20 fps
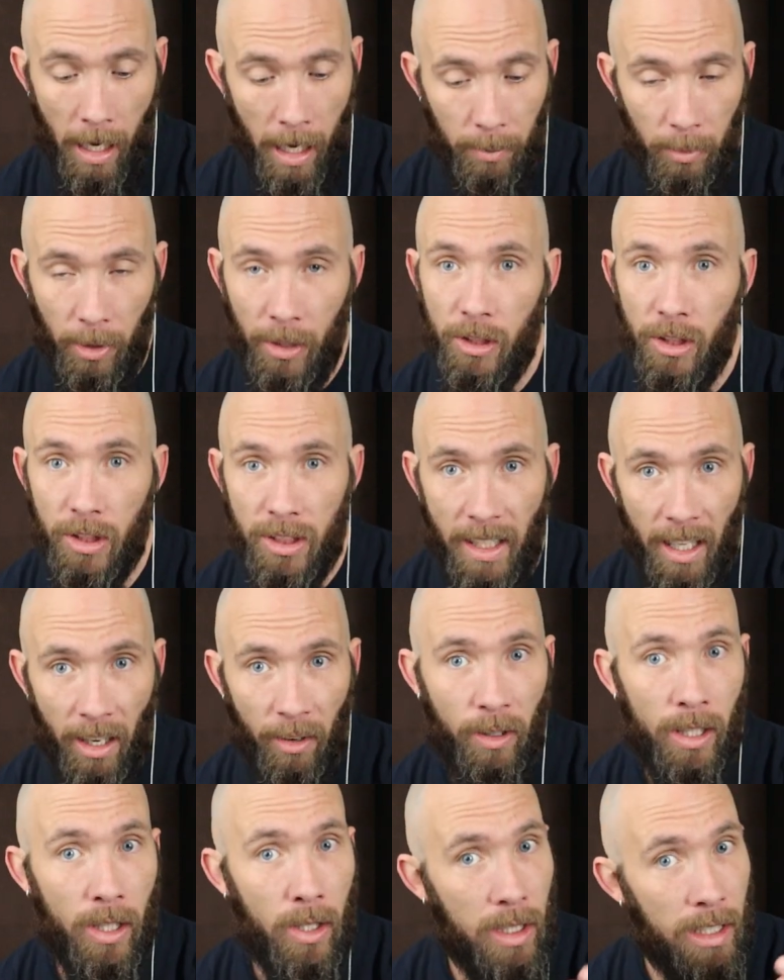I'm going to just
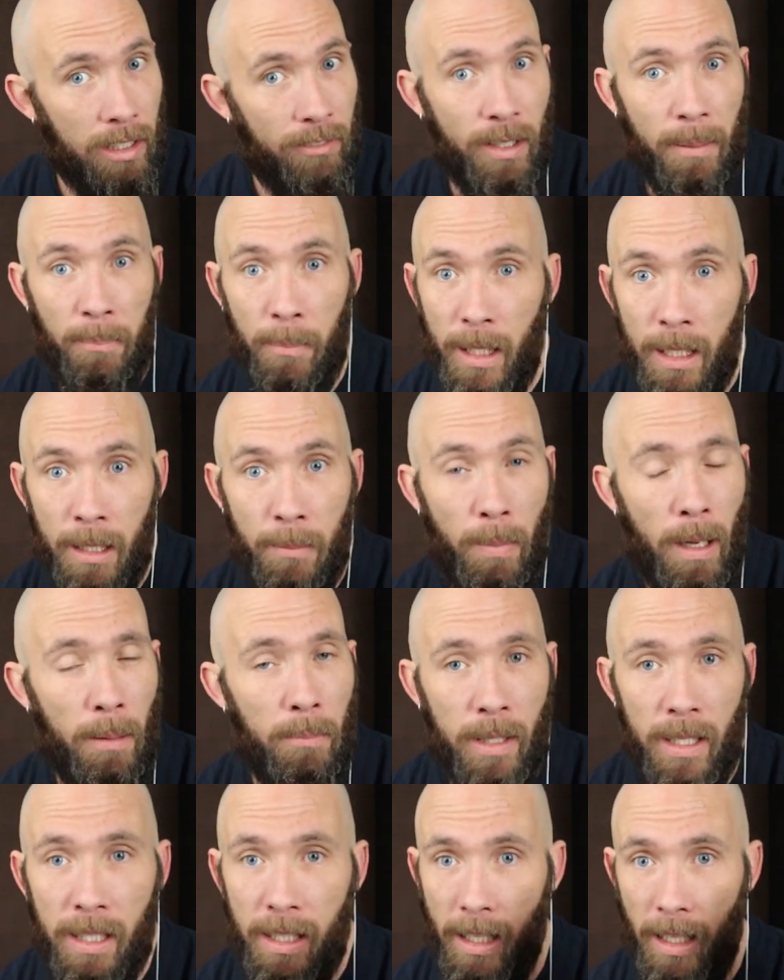carry on living minute by
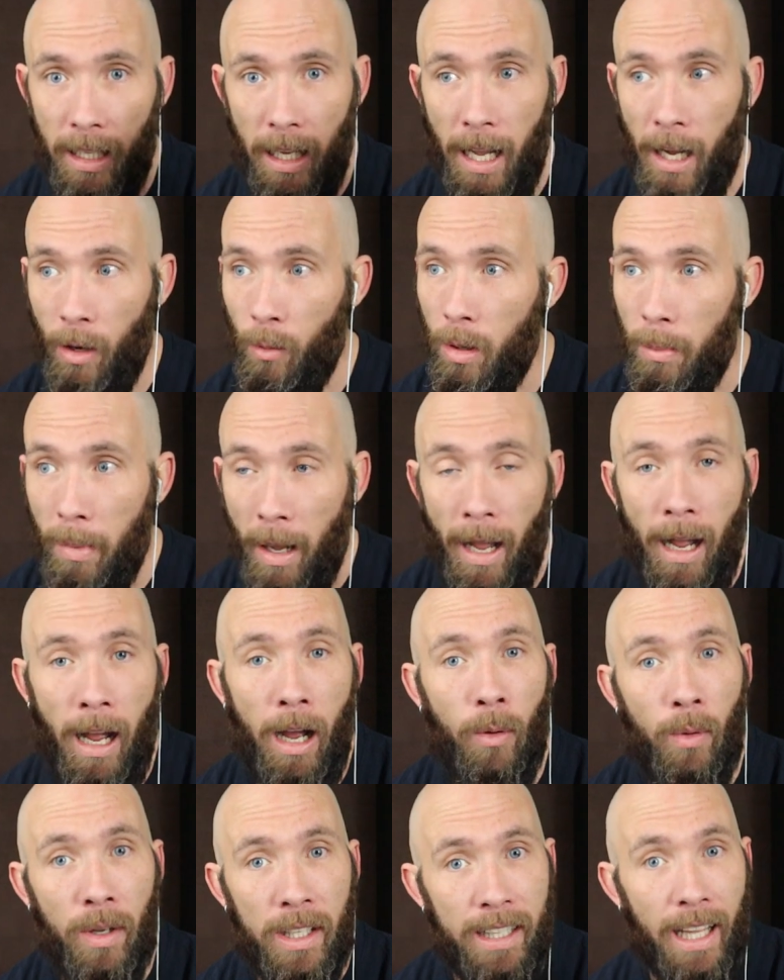minute, hour by
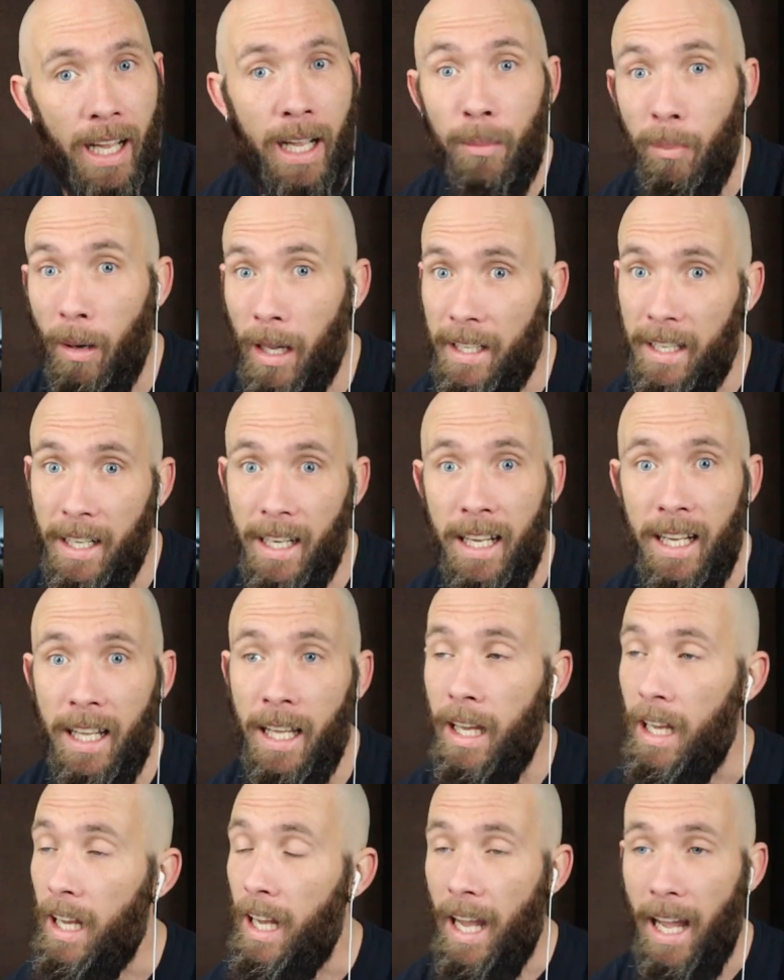hour, day by
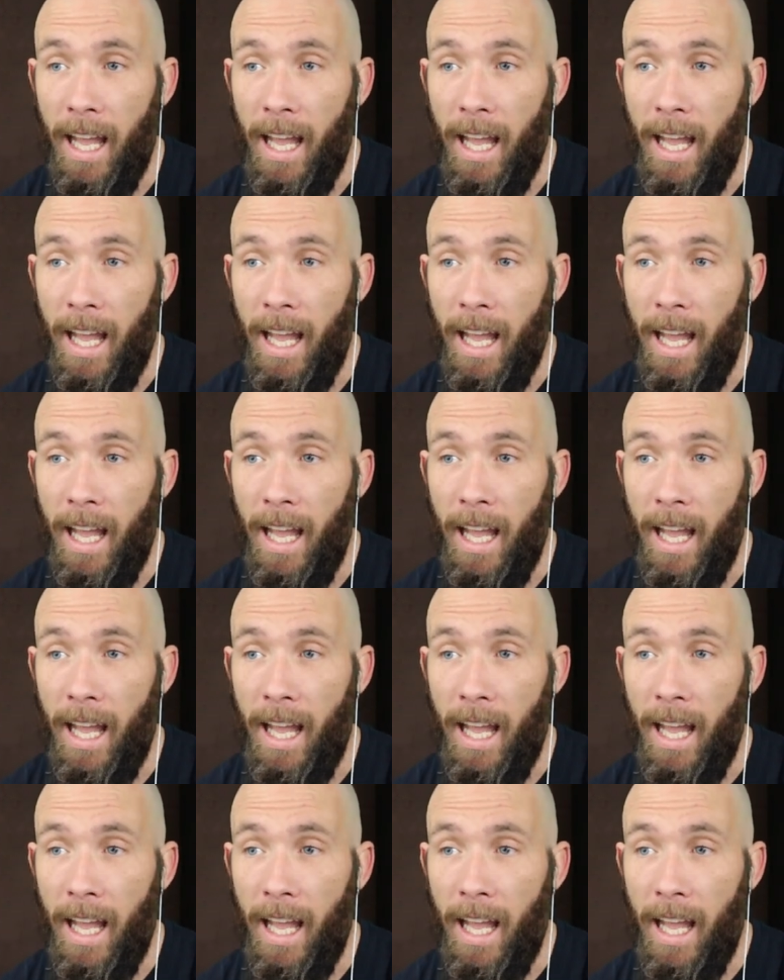day,